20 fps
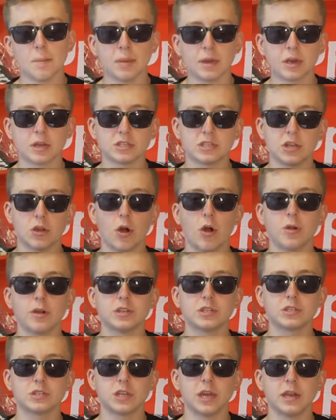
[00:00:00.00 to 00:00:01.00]
because the
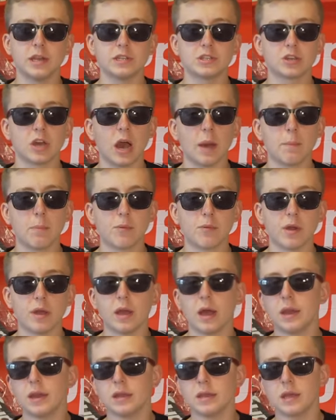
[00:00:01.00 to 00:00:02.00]
artist said it's
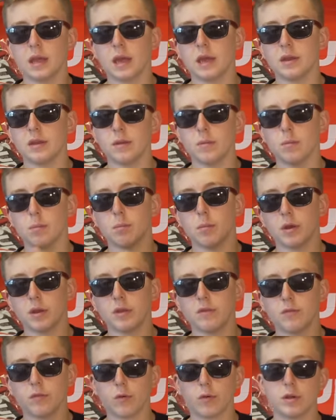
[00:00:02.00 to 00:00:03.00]
copyright, I didn't get any
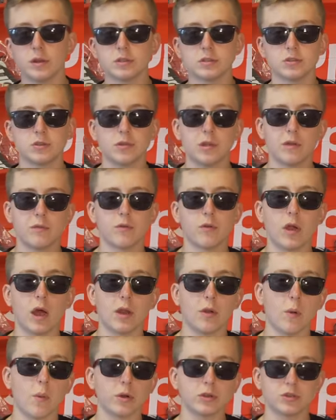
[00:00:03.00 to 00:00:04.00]
money for it, so therefore
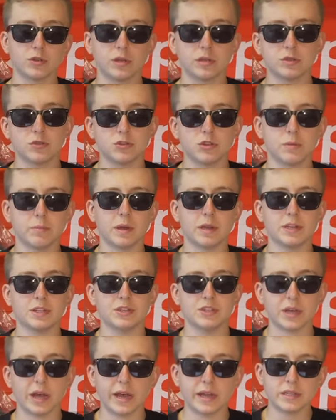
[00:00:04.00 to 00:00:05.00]
I don't want you guys using my
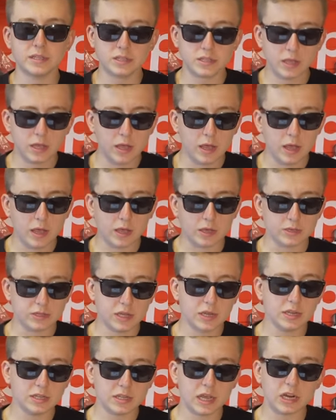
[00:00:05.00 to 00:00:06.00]
designs, because
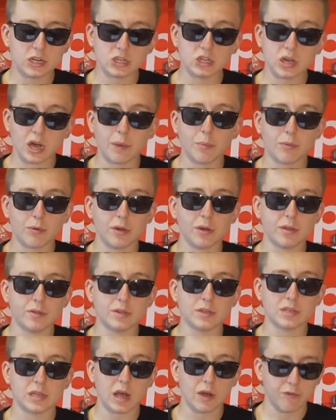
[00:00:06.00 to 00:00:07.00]
it is actually copyrighted,
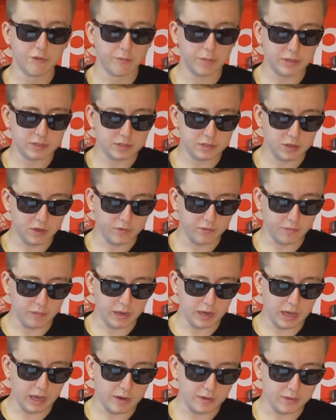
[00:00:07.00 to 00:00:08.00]
this alphabet stuff
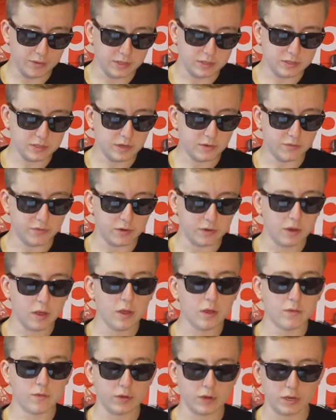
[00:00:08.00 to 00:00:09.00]
made out of these different
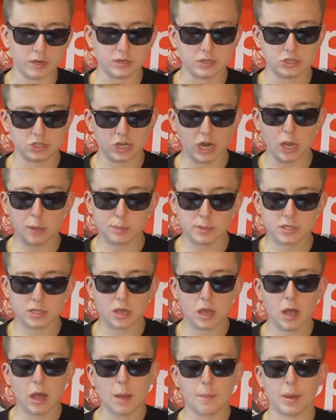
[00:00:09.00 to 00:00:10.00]
freaking
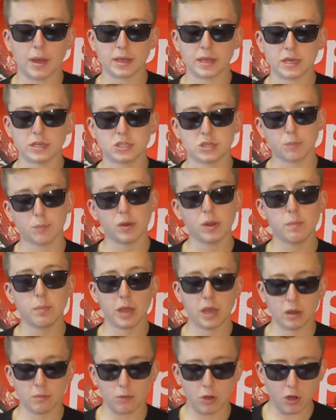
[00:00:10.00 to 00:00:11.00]
shapes. But I guess Supreme
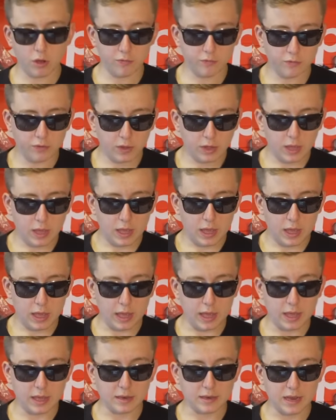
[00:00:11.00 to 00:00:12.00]
paid them off,
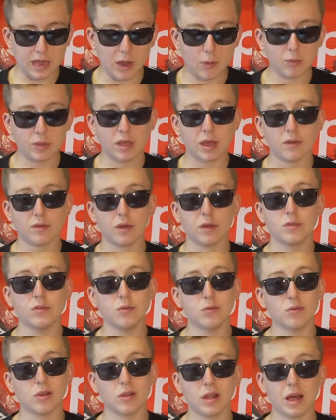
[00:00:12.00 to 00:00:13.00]
and now we got a
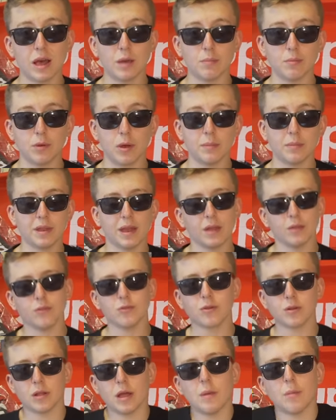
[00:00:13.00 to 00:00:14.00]
new collab. I mean, not a
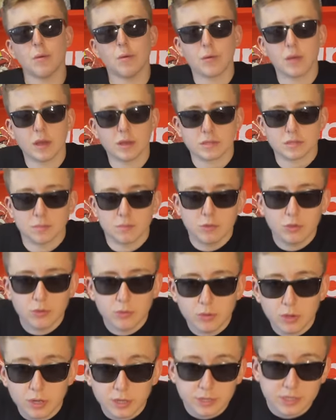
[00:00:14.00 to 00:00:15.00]
new collab, but we got some
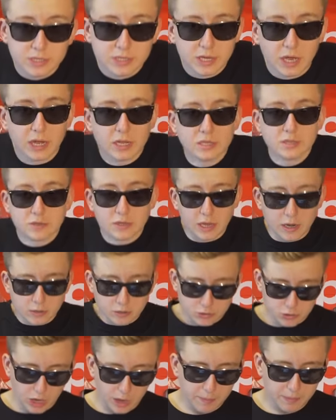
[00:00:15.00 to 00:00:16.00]
new uh, designs that are
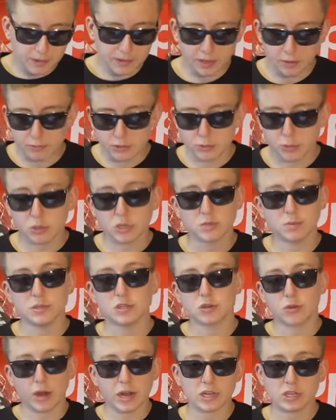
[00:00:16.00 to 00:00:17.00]
dropping that were supposed to be
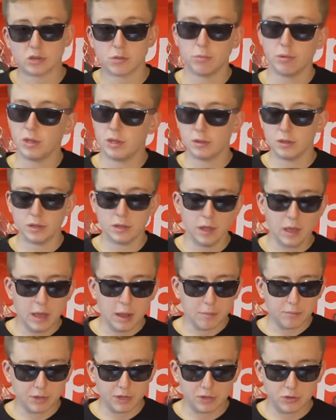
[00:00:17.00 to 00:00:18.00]
scratched completely,
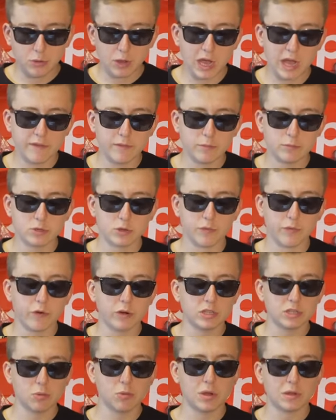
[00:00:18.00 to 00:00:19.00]
but they do have them. So
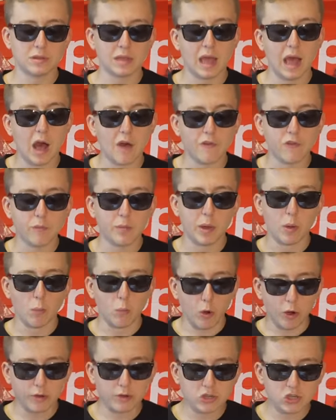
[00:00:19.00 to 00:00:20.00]
first up, we got the Alphabet
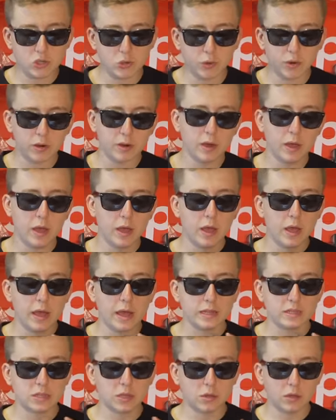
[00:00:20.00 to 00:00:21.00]
Water Short.
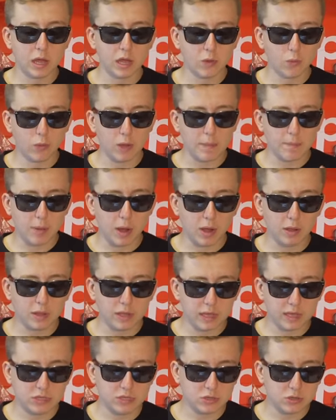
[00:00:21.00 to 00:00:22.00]
It's a lightweight
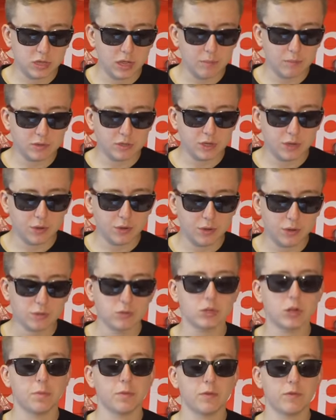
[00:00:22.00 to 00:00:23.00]
polyester type
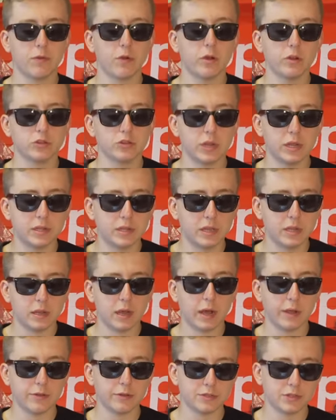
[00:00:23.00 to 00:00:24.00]
material, dropping for one hundred eighteen
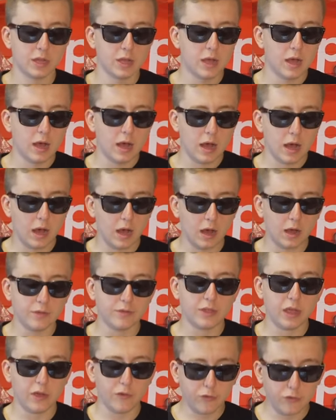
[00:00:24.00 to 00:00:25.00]
dollars. Uh,
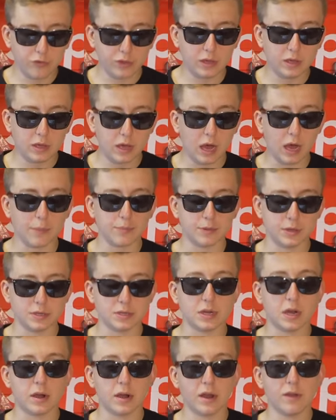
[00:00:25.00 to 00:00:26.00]
definitely cop
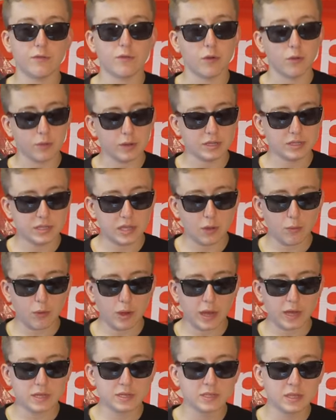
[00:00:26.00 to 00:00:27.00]
this, alright? For resale
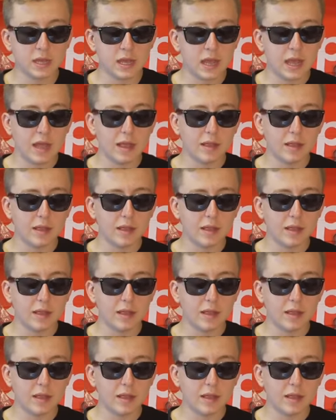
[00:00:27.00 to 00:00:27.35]
wise,